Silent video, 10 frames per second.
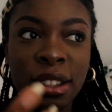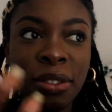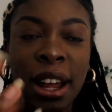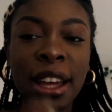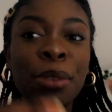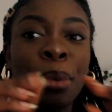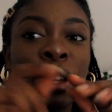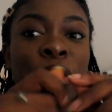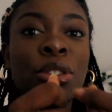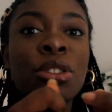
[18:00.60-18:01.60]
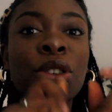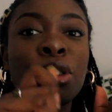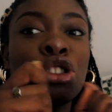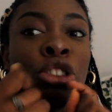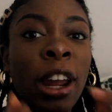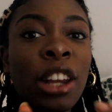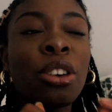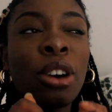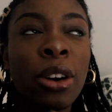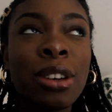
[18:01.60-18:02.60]
So it'll be used. You train
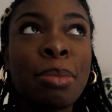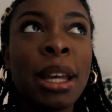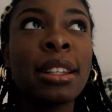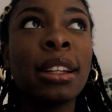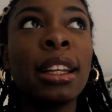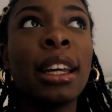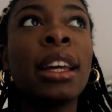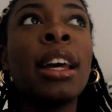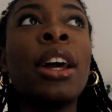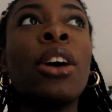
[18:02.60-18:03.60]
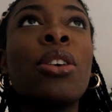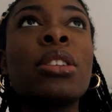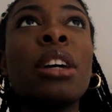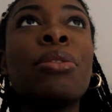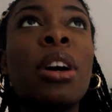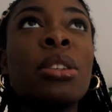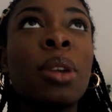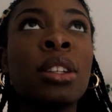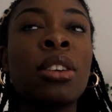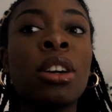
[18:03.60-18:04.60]
your curls basically. Because at first
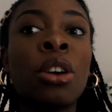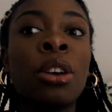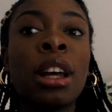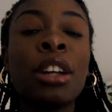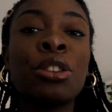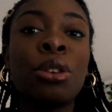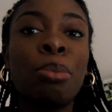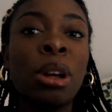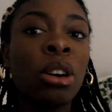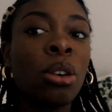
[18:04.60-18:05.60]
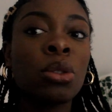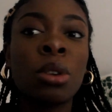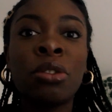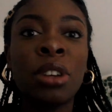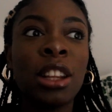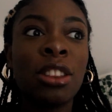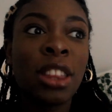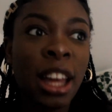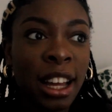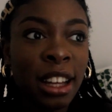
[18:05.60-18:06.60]
when I started going natural, my curls weren't really
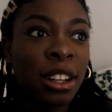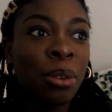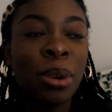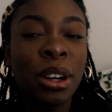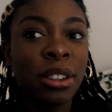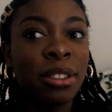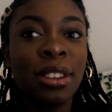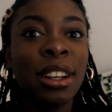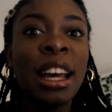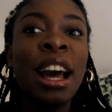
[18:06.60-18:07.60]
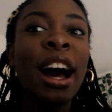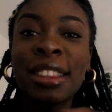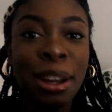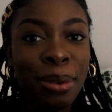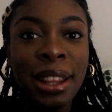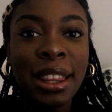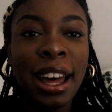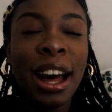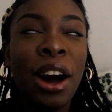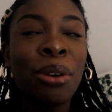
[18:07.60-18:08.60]
there. They weren't
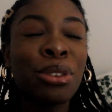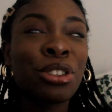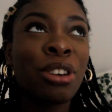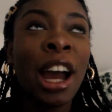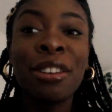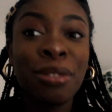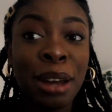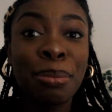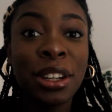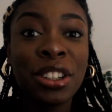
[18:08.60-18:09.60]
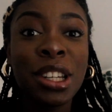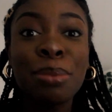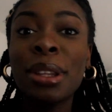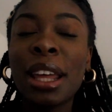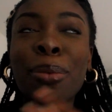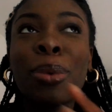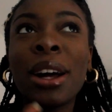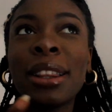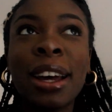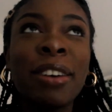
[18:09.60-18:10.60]
there. I'll try and find pictures, but they
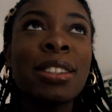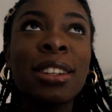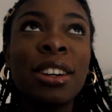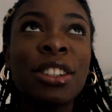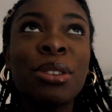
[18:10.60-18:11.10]
weren't there as such.